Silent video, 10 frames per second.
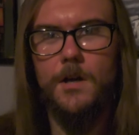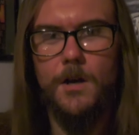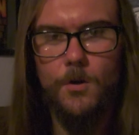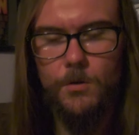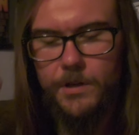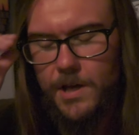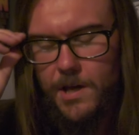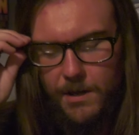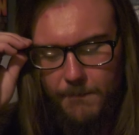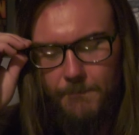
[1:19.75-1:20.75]

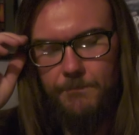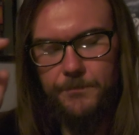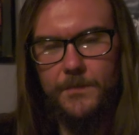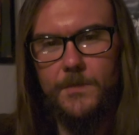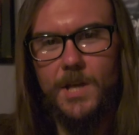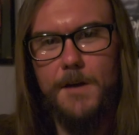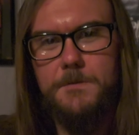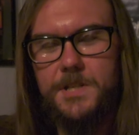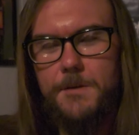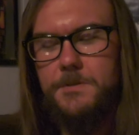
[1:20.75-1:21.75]
Okay, I've
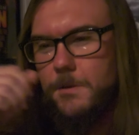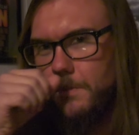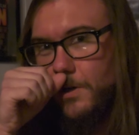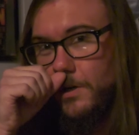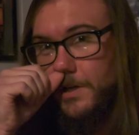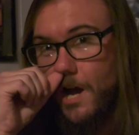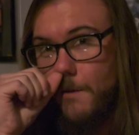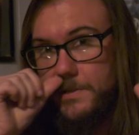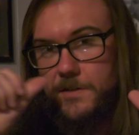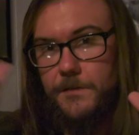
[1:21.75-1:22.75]
seen some good
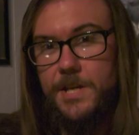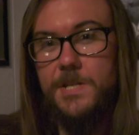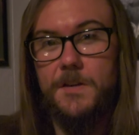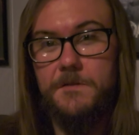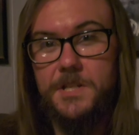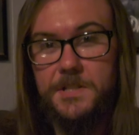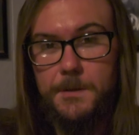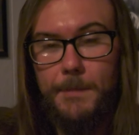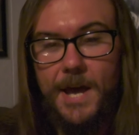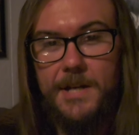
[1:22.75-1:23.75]
copies of these, I've seen
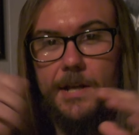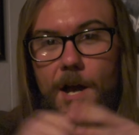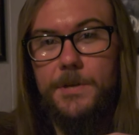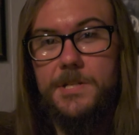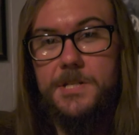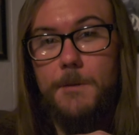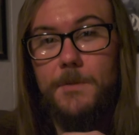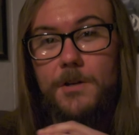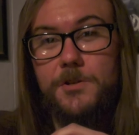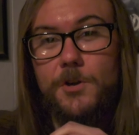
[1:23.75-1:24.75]
some bad copies. I'm
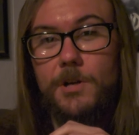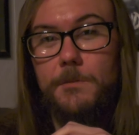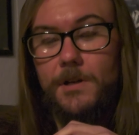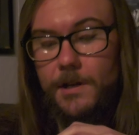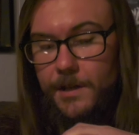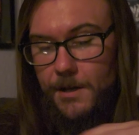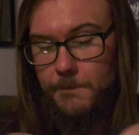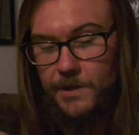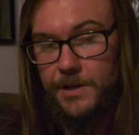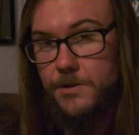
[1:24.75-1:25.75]
not sure what I'm going to
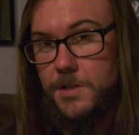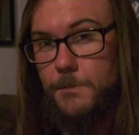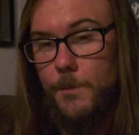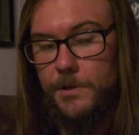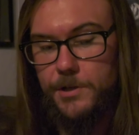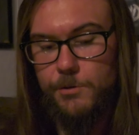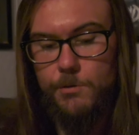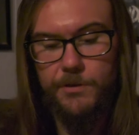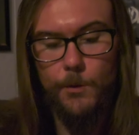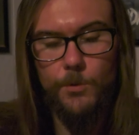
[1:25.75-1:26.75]
get, but here's the moment of
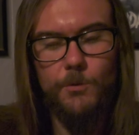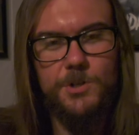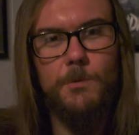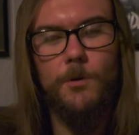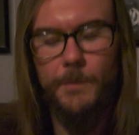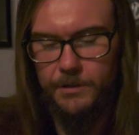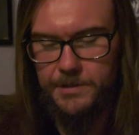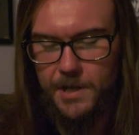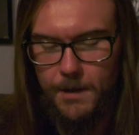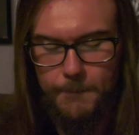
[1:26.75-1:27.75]
truth. I wonder which one will be on
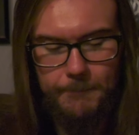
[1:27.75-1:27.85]
top.